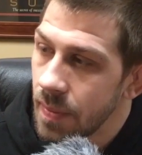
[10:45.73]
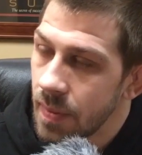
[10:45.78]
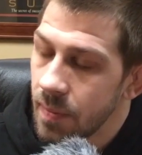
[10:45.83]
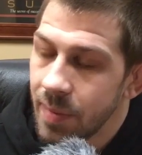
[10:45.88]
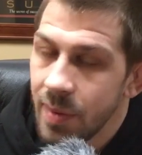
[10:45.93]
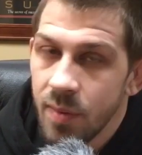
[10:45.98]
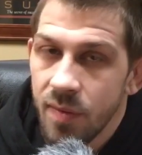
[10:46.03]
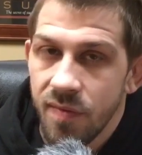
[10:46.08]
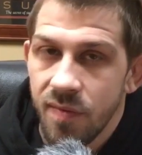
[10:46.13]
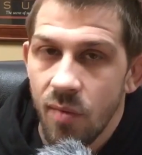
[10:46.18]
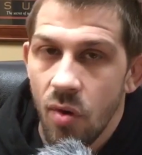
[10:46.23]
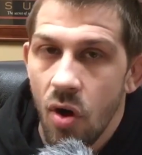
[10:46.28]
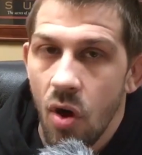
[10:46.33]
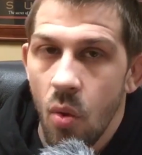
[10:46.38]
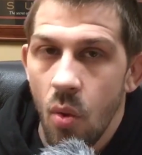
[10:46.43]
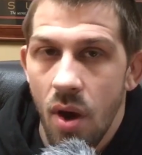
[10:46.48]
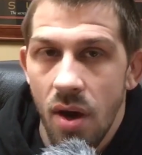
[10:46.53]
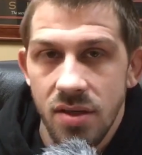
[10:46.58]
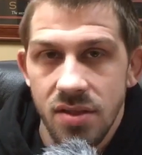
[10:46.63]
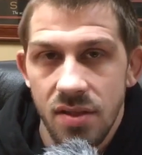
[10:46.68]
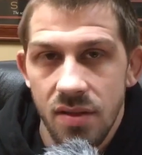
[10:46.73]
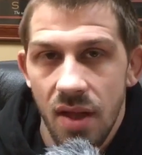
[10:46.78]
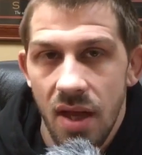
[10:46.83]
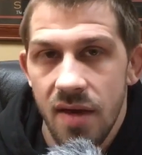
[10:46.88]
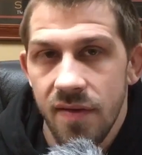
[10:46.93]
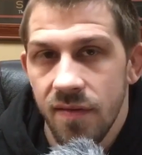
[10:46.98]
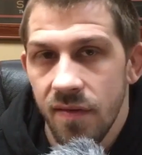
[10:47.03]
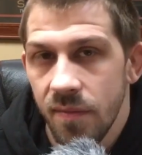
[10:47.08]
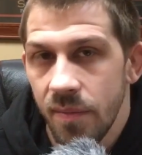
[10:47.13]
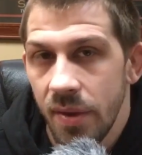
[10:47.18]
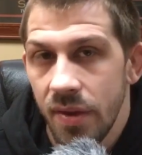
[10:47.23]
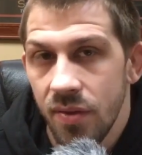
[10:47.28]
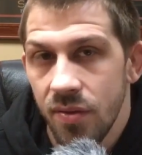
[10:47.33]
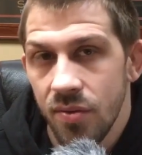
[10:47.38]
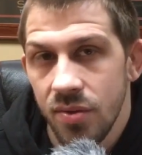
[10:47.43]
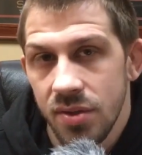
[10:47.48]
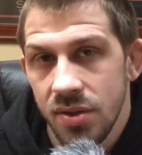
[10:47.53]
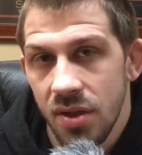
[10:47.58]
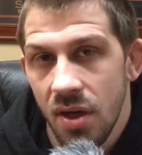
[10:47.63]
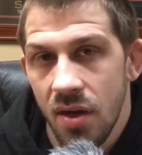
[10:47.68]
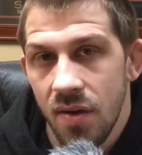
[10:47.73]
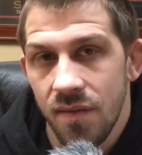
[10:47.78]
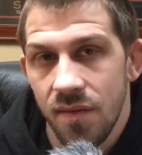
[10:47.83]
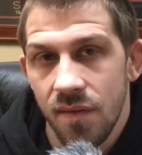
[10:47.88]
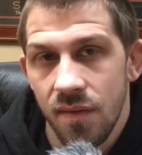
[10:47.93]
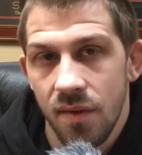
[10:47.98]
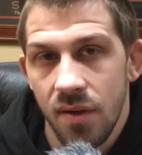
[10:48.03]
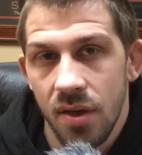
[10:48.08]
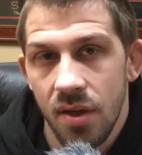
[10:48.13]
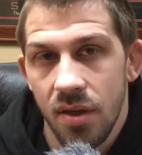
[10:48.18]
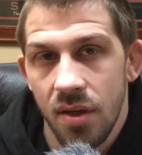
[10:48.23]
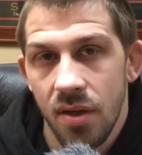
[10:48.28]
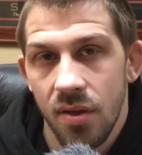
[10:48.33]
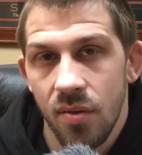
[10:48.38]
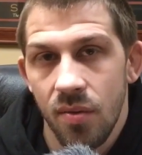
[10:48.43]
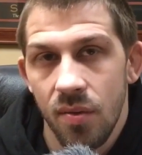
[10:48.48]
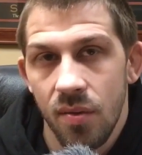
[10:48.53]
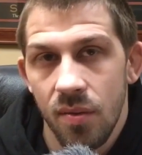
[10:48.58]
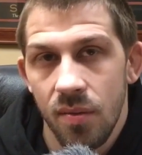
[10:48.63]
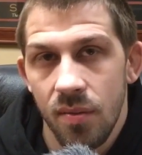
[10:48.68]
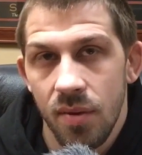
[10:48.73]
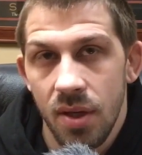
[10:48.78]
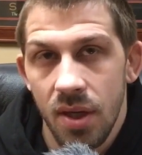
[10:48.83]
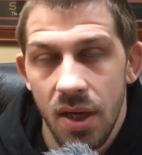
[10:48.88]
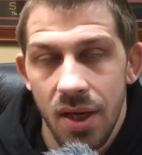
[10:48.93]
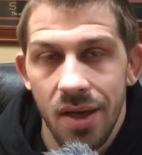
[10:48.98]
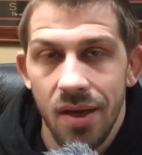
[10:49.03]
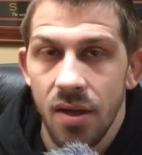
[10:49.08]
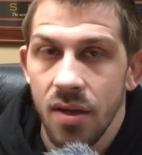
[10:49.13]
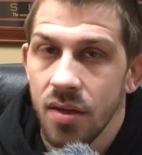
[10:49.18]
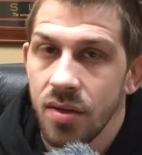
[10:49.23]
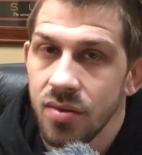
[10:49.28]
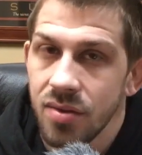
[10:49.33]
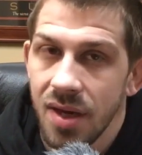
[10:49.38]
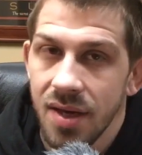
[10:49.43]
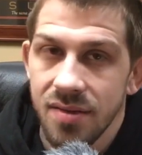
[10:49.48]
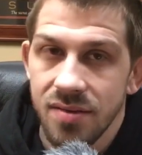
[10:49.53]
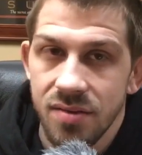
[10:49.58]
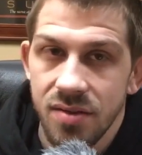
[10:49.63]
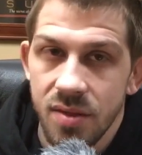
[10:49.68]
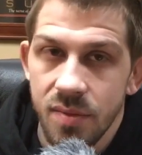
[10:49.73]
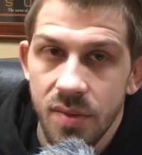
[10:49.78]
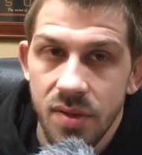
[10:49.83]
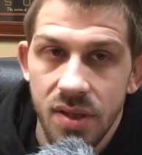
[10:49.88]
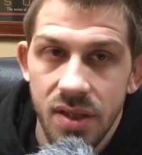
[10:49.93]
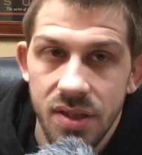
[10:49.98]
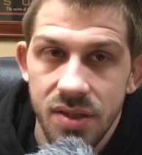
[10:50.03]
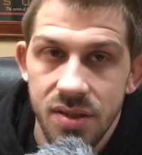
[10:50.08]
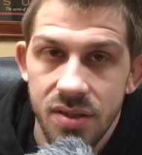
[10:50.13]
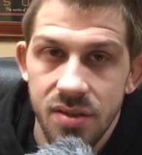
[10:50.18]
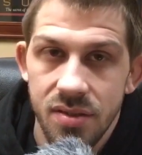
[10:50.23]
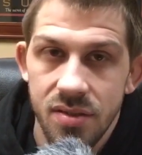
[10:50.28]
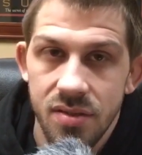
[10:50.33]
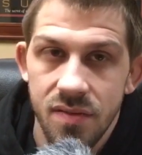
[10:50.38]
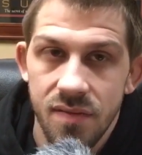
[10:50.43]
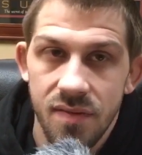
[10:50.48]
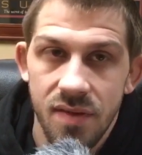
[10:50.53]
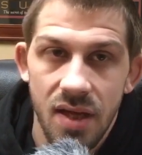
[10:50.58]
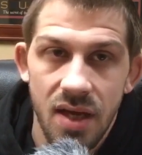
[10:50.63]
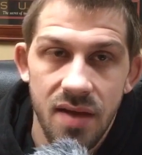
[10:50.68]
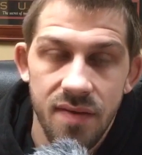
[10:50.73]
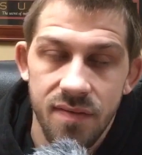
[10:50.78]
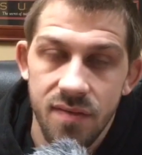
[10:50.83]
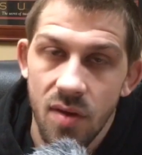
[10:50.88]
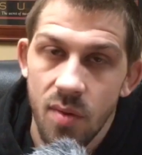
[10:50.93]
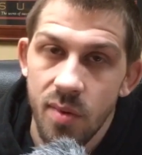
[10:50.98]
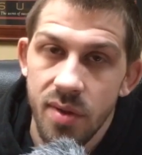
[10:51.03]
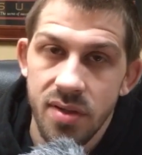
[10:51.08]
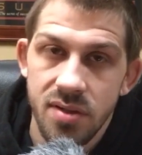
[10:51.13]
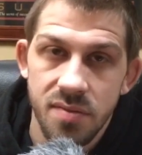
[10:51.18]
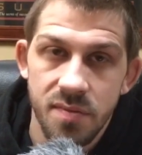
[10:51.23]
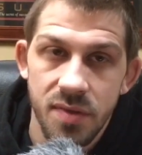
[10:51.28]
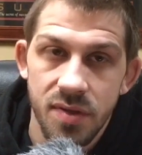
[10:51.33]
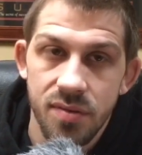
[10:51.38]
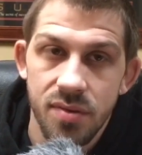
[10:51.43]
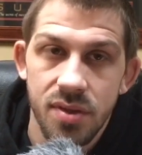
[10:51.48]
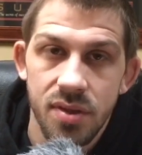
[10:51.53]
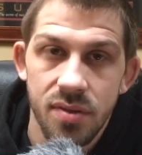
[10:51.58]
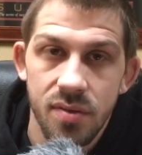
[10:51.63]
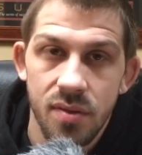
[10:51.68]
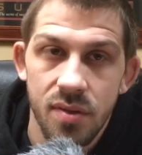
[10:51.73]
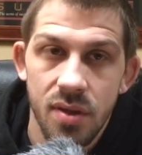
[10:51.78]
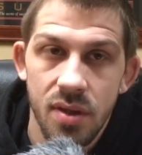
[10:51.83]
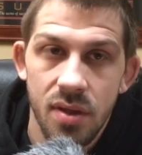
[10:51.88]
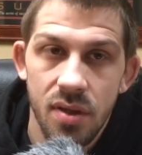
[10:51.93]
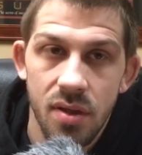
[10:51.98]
people from all walks of life have been through stuff, and that again the trials and tribulations of life nobody's immune to,